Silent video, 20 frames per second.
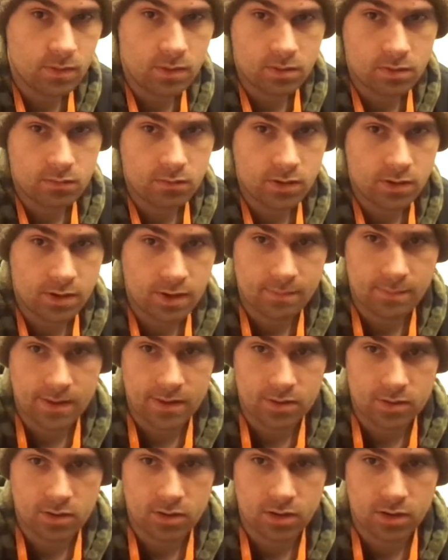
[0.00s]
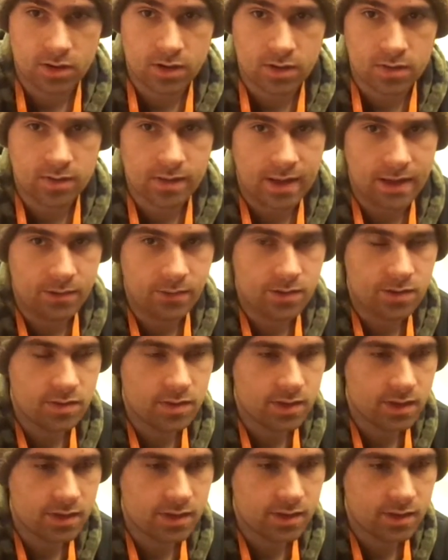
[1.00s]
free time last year because I was
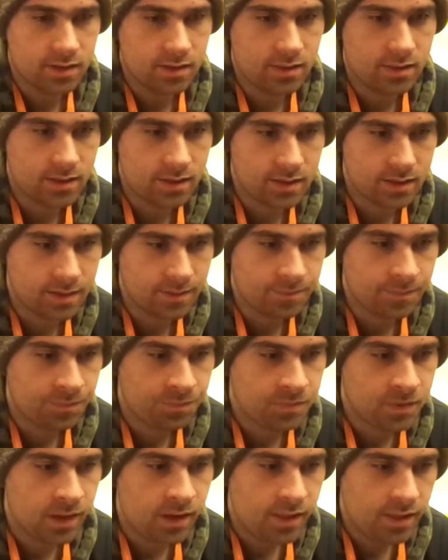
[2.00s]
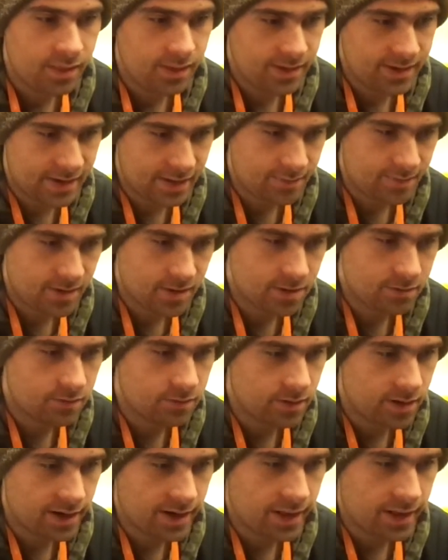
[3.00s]
in the deathmatch on
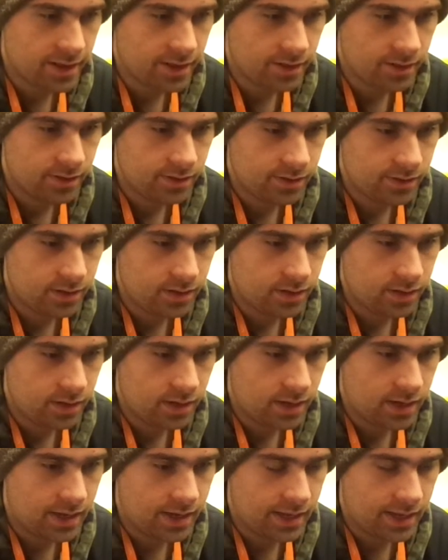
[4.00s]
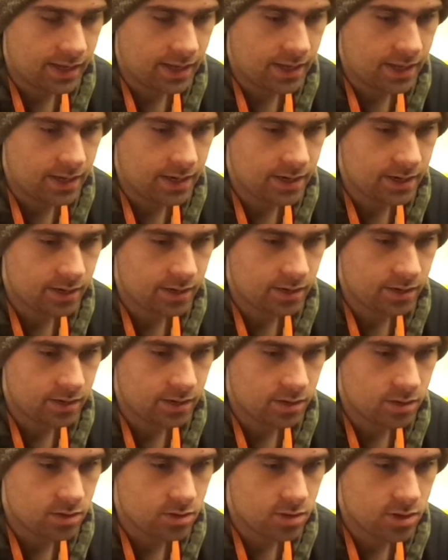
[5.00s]
Friday. I had
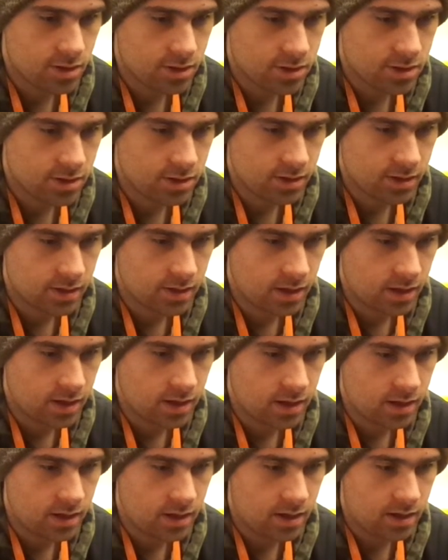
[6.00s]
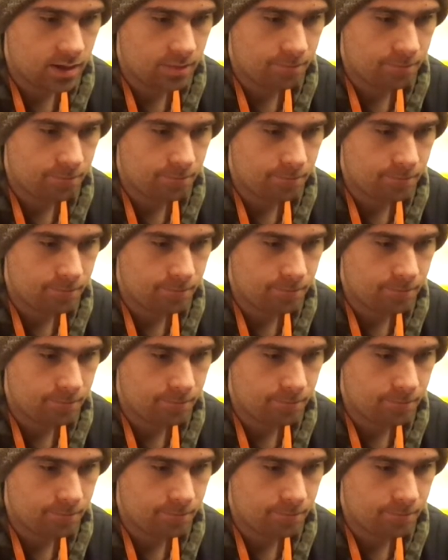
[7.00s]
judging on